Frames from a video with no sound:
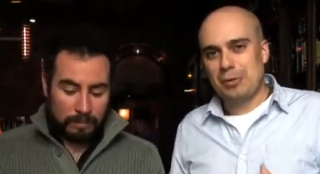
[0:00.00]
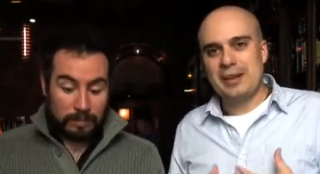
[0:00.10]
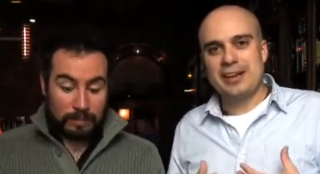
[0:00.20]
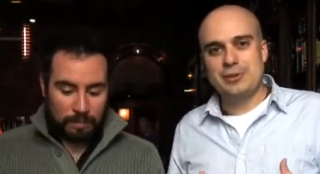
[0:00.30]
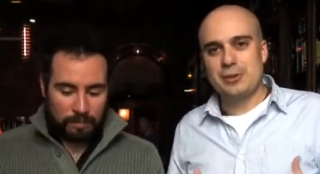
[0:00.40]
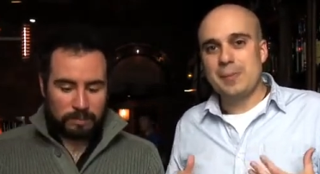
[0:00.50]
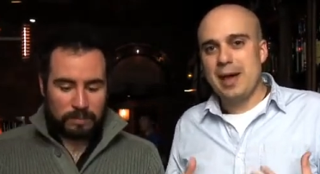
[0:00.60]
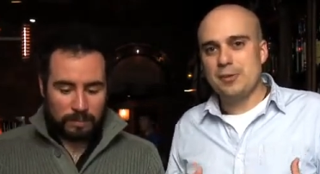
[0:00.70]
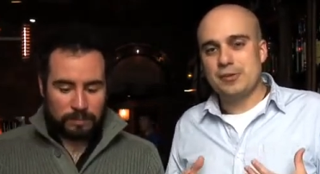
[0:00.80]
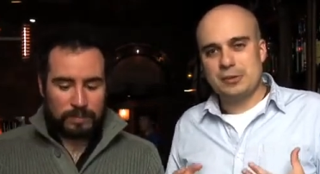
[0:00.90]
Speaker 1: play in your
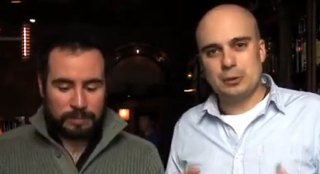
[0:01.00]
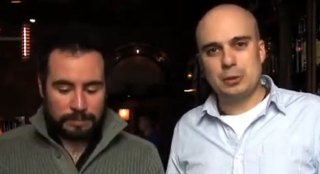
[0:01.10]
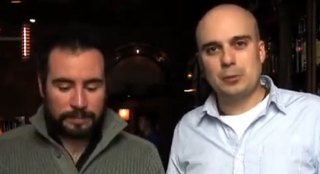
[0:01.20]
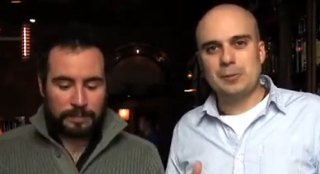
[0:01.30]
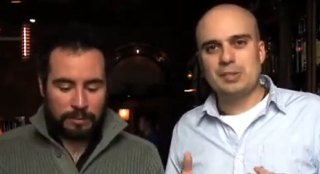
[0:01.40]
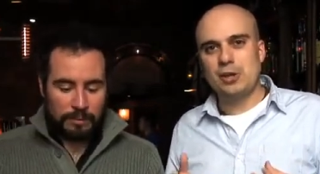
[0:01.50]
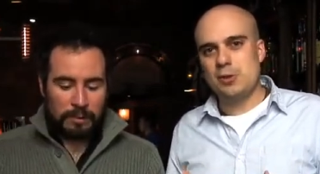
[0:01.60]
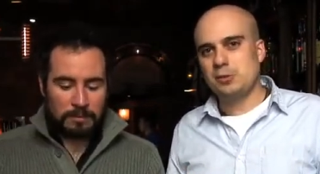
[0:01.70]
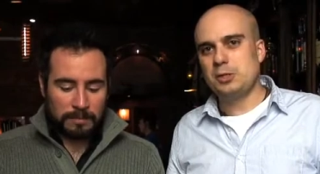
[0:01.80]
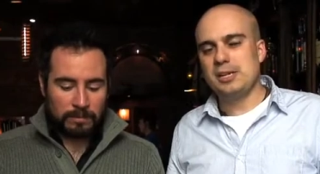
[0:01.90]
mouth. It's a little bit
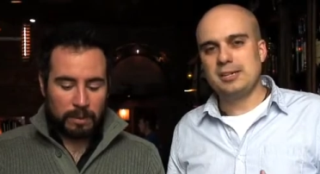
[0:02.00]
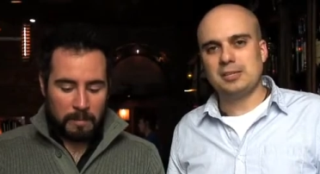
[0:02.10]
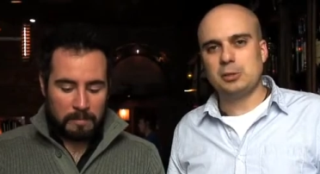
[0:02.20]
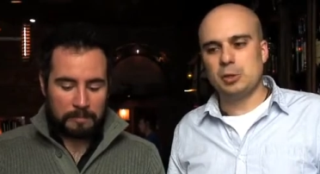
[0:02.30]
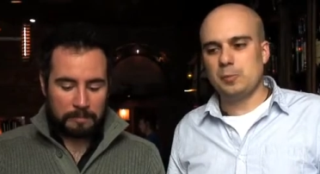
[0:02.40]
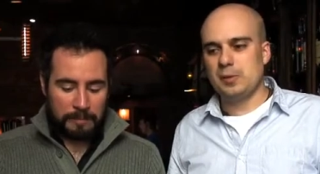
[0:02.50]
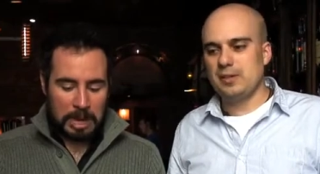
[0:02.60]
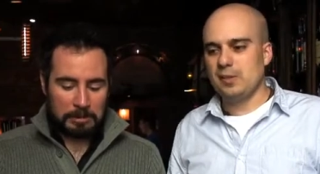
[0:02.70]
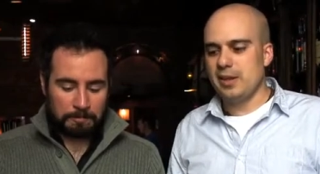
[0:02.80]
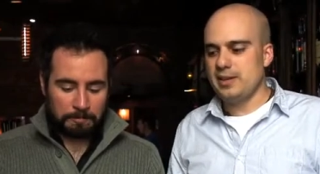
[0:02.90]
toasty. It's a little
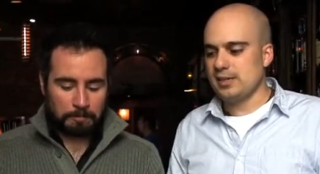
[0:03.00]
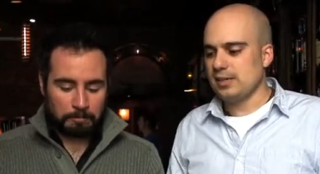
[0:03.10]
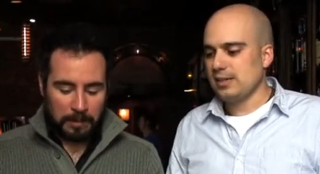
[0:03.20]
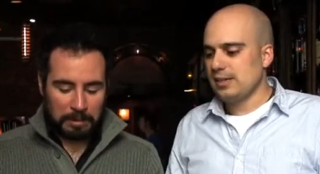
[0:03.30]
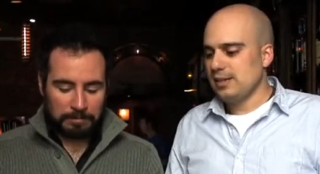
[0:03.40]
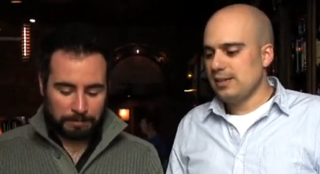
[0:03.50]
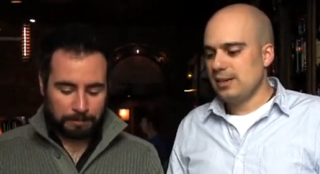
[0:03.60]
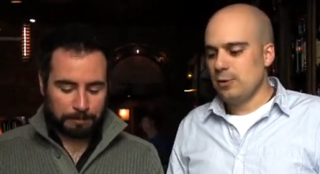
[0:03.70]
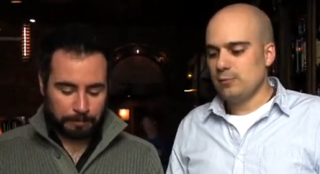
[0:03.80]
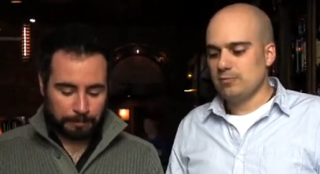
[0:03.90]
bit like, you
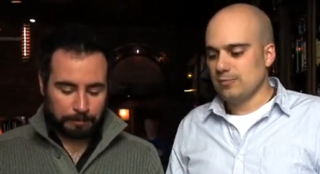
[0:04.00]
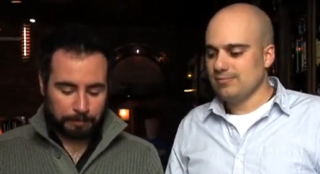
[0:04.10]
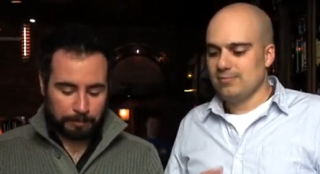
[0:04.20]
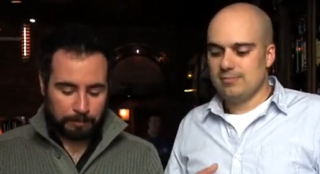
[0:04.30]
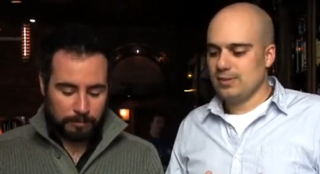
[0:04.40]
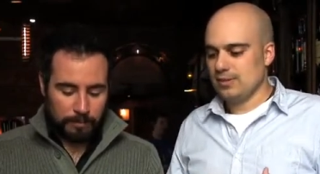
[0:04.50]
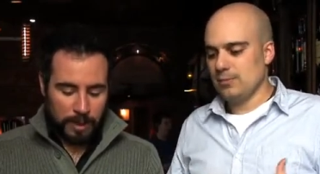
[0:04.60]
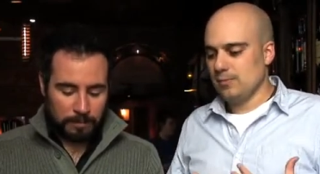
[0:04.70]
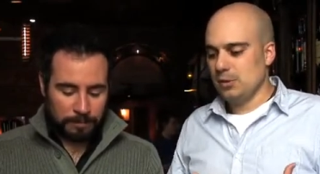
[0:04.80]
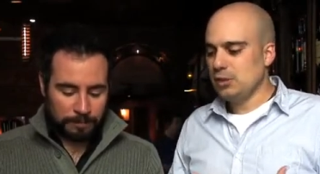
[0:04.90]
know,
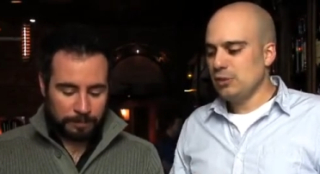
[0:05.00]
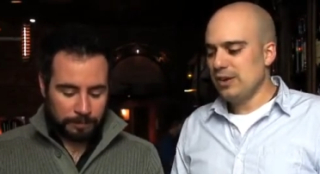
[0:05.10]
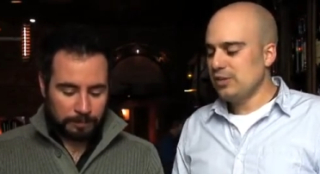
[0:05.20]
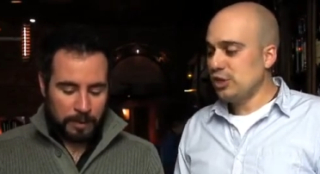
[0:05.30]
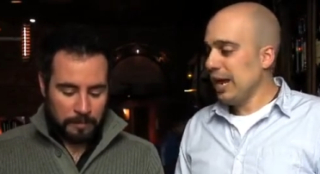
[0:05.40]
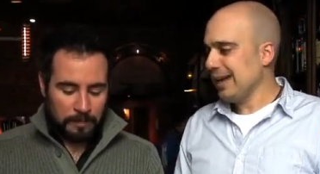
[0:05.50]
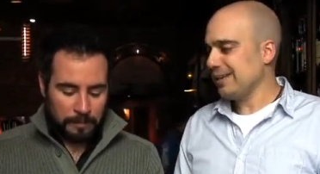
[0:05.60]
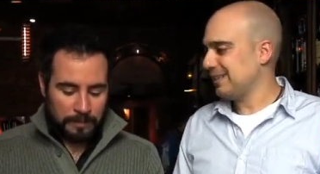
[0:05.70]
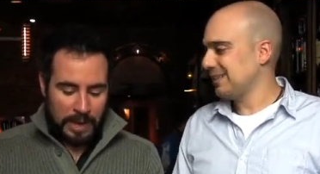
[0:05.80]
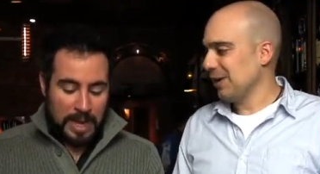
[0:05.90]
multi-grain
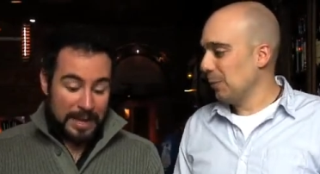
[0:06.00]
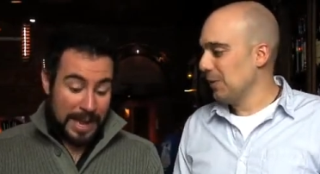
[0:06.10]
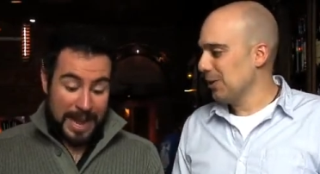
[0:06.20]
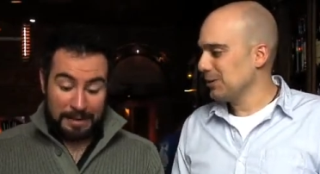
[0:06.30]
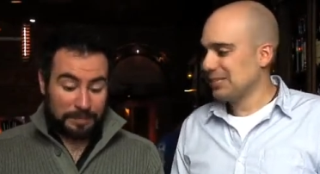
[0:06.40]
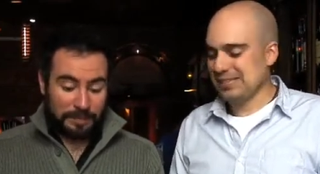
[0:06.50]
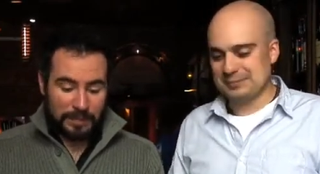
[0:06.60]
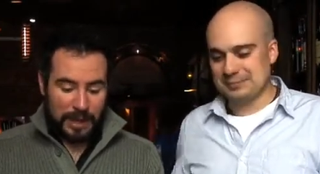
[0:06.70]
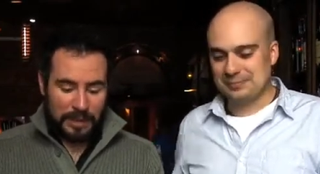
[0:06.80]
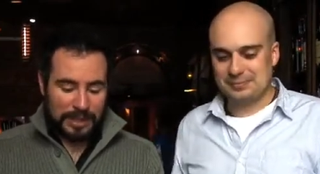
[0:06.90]
Chex
Speaker 2: almost. Yeah.
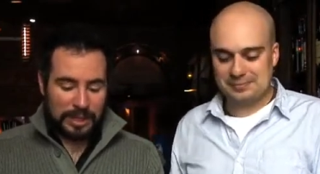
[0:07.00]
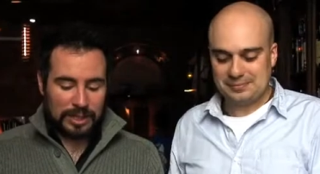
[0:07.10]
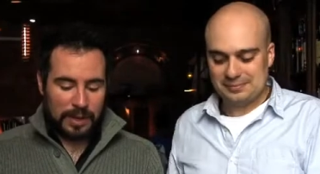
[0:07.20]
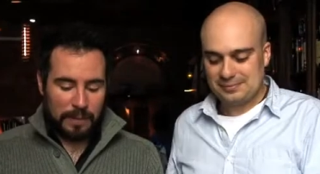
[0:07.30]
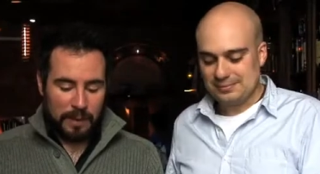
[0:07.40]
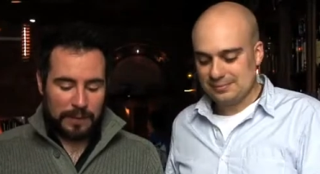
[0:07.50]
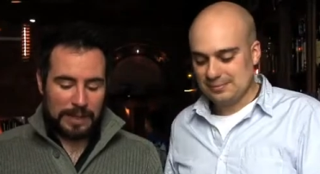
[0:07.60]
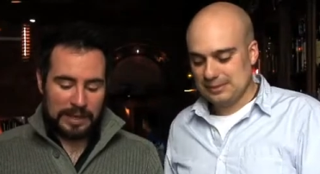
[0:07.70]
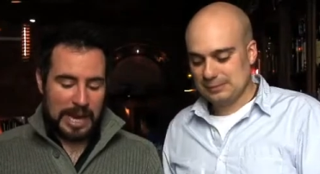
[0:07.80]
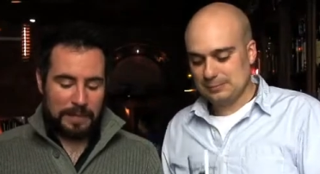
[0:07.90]
This is a perfect
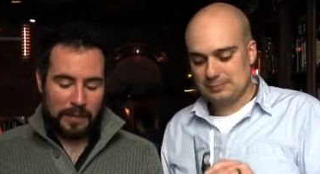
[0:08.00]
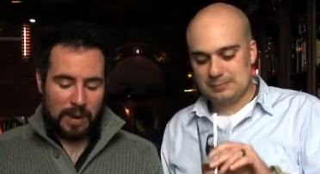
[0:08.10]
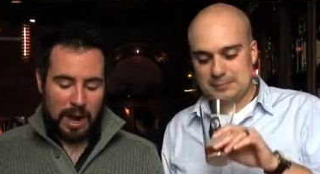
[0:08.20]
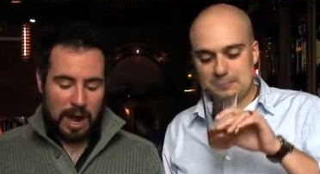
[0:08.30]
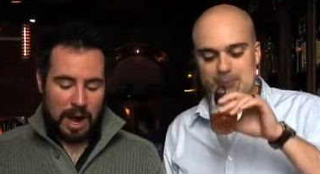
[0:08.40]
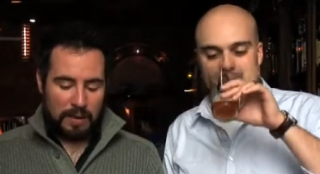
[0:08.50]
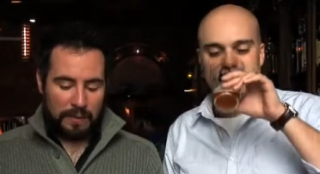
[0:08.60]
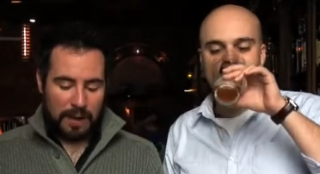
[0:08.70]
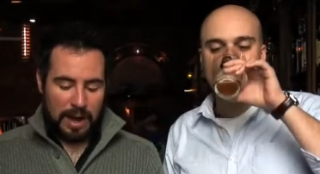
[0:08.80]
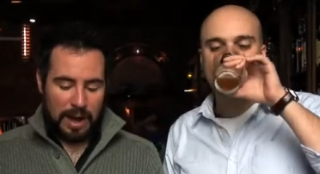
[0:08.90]
example
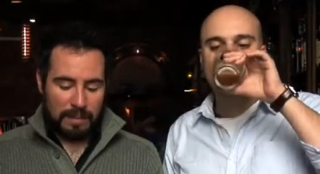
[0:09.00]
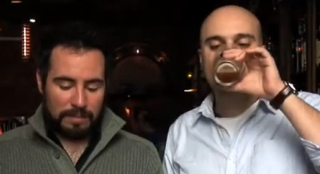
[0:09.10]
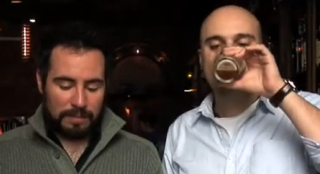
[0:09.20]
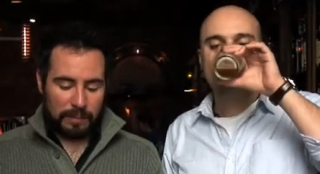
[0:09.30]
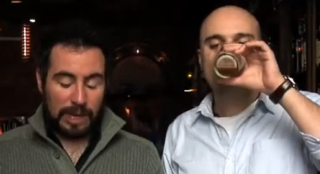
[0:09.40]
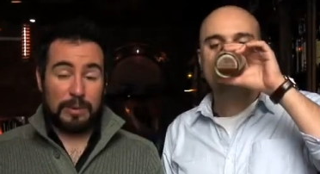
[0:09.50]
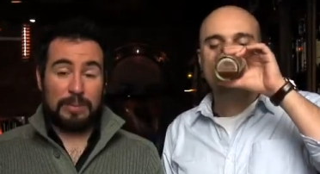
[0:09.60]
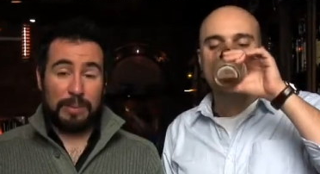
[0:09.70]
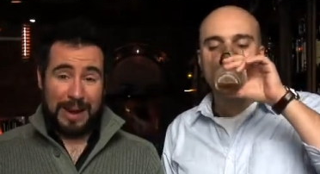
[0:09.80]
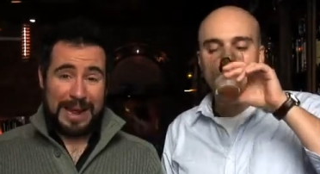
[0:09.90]
of
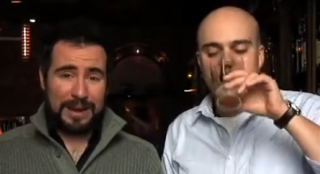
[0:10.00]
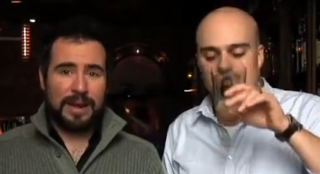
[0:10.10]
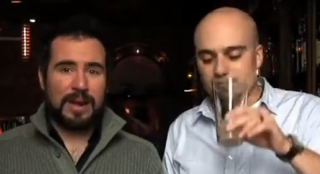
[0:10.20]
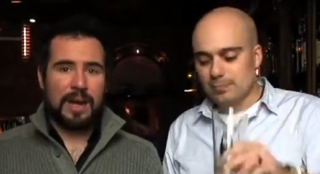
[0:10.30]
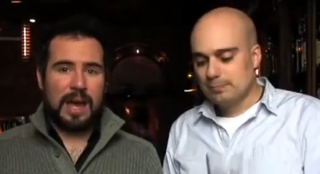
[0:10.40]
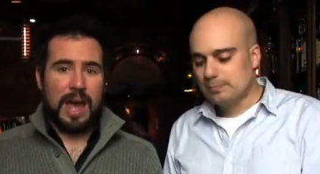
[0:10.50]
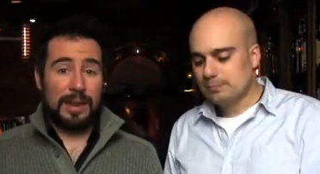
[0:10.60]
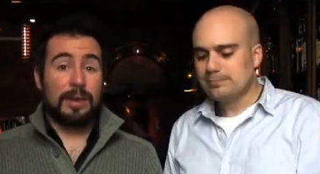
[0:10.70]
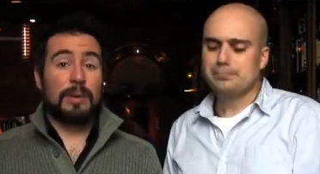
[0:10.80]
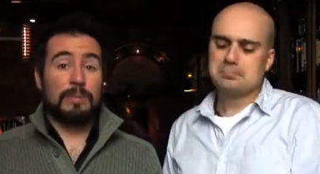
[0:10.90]
liquid bread,
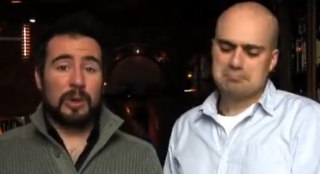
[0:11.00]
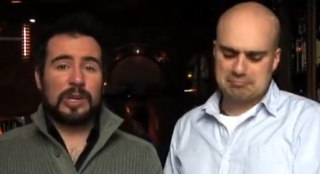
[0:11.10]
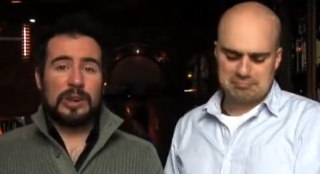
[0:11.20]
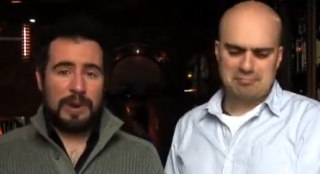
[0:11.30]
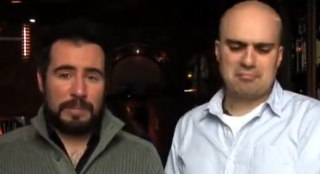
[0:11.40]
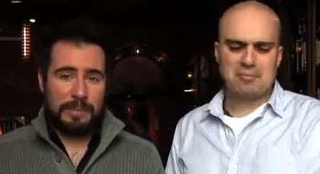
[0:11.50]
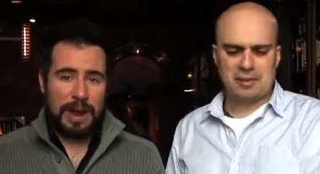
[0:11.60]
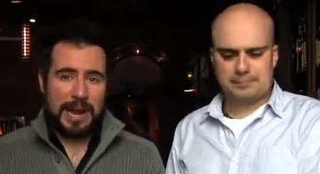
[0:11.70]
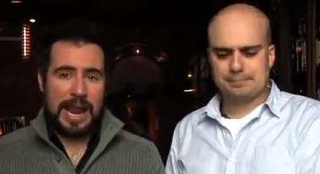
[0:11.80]
liquid multi-grain bread. It